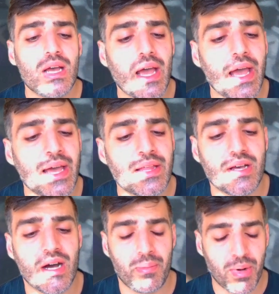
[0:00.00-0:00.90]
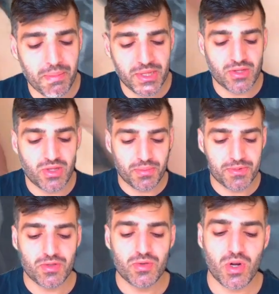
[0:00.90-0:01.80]
and popping up
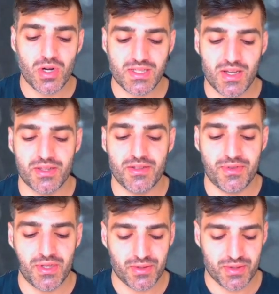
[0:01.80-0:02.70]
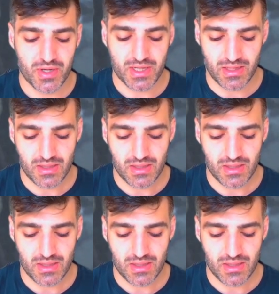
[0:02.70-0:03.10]
to 2 cards on the field target.